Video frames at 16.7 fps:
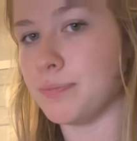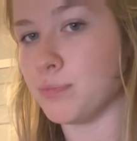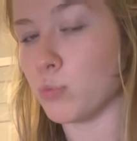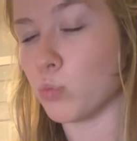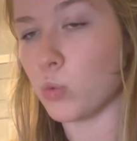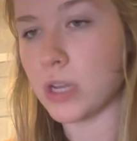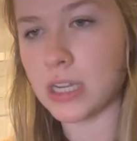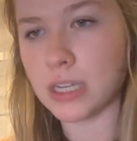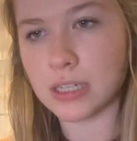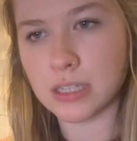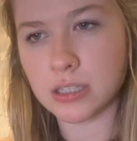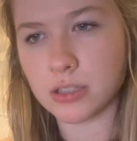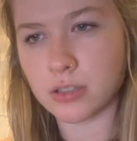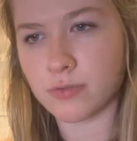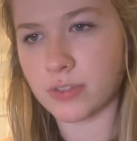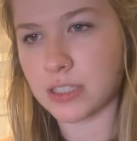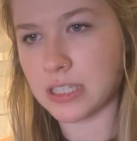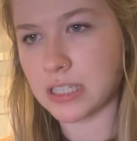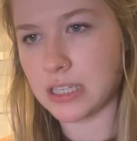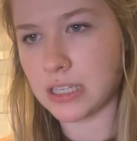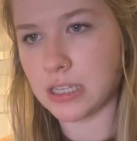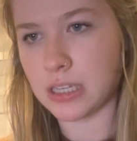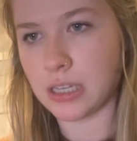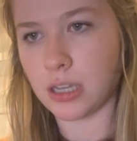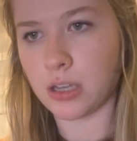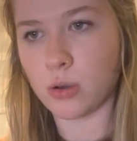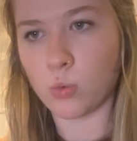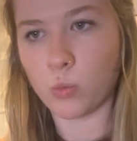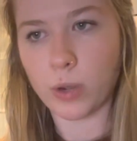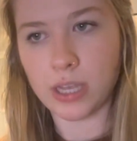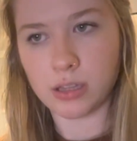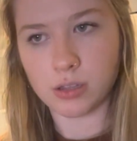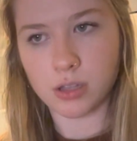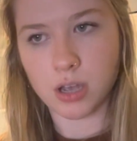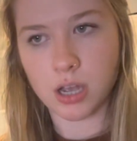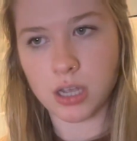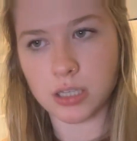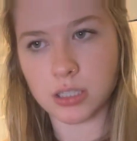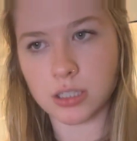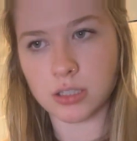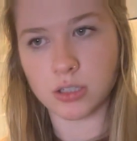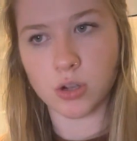weakness, fatigue, weight loss,